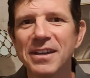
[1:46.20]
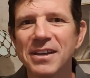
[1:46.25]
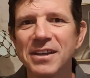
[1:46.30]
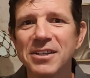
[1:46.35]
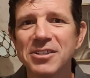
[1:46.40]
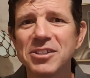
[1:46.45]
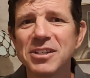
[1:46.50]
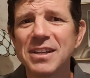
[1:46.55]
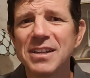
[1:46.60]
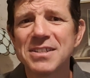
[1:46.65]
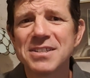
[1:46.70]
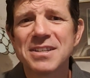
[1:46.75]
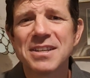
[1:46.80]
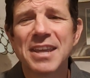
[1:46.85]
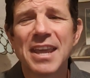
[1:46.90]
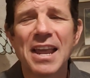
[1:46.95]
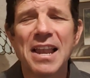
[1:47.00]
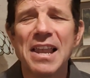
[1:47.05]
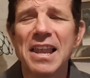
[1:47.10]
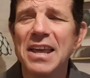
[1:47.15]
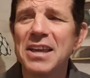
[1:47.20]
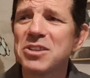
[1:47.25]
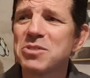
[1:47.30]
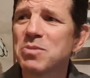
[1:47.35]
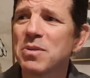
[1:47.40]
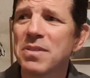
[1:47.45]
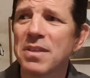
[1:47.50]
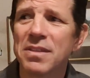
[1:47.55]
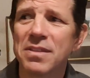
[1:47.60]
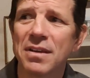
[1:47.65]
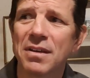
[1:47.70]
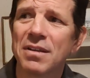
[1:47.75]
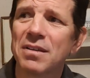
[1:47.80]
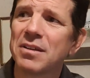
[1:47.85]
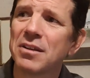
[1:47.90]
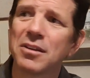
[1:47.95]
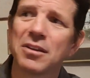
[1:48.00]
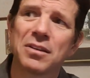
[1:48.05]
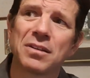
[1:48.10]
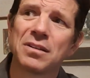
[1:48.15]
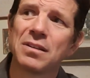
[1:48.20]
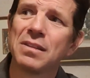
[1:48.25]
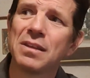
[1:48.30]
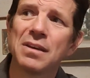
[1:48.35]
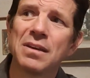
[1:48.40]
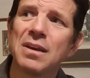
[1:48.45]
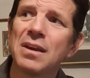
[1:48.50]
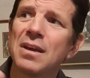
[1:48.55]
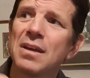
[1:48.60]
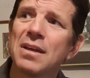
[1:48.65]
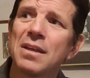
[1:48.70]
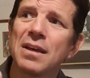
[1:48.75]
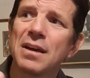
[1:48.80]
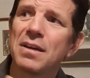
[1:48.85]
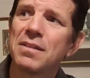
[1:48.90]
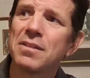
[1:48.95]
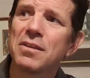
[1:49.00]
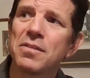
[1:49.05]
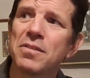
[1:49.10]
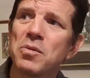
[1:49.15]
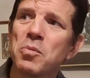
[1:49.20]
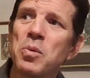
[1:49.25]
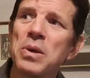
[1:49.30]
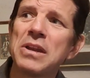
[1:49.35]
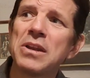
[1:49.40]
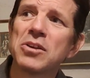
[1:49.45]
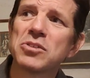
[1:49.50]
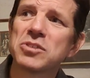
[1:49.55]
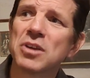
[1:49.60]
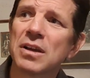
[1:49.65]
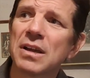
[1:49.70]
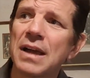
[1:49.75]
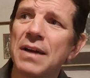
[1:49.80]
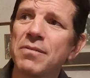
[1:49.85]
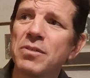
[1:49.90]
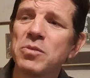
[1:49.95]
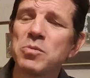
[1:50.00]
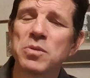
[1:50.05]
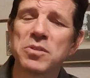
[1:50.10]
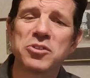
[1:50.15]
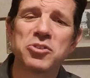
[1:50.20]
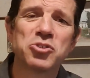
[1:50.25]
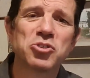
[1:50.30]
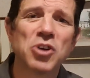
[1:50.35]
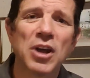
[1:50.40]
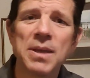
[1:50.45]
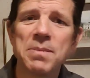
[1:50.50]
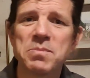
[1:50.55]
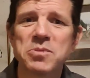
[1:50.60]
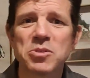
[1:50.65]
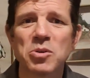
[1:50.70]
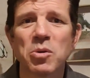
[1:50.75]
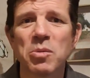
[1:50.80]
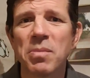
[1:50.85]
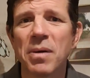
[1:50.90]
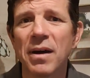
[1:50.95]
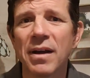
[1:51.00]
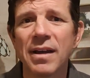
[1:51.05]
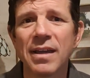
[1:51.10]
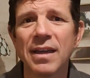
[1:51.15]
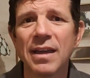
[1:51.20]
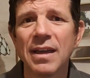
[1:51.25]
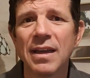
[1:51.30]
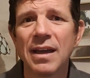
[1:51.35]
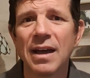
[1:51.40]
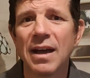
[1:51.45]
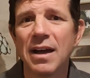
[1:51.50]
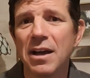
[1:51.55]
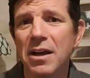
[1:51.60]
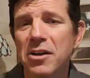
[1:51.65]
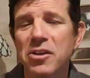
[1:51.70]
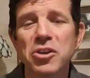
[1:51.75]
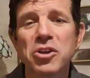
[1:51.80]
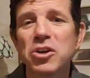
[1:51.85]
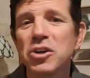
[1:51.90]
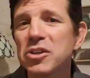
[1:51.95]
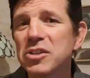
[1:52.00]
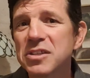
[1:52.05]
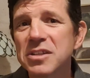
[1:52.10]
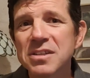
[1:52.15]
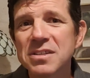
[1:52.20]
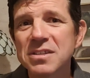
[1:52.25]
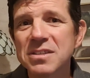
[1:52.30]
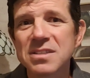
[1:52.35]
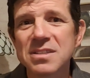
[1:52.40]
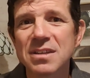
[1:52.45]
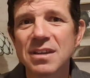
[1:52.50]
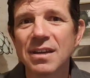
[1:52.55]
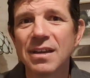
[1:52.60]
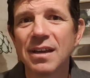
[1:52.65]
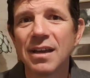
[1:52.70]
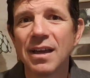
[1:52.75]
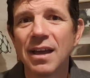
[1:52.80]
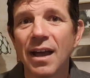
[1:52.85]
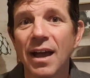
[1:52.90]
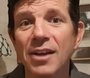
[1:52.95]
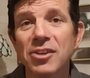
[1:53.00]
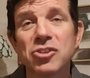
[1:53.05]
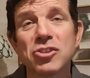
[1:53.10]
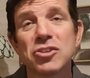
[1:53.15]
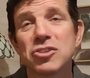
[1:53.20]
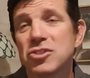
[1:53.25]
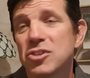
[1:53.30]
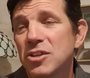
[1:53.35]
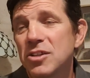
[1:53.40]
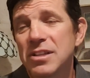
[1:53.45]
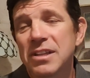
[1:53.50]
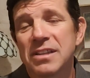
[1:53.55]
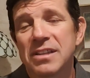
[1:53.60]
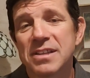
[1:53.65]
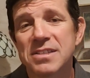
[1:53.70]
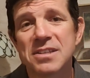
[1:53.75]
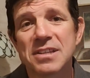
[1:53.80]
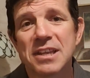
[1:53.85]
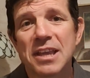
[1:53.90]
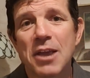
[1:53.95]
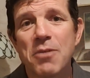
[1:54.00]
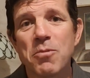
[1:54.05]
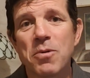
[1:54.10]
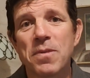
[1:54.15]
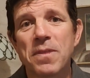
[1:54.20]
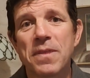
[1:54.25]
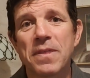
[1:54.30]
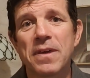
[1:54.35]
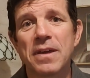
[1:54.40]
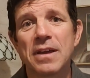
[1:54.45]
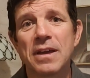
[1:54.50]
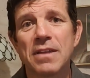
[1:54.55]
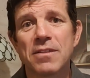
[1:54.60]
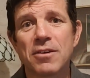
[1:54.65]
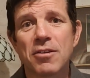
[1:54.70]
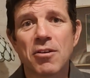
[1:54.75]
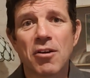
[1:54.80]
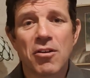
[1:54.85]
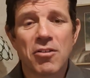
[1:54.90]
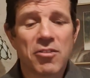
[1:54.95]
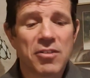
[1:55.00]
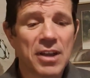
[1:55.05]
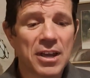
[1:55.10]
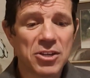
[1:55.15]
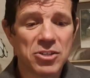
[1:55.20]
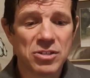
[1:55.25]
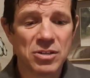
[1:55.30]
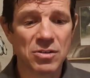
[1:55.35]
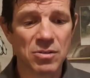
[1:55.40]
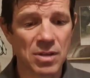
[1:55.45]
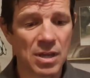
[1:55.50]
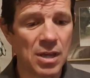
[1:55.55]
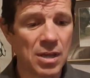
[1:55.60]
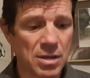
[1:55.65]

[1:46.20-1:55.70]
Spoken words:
She doesn't care less whether the windows are covered with drapes or by curtains. And she certainly doesn't care whether the congregation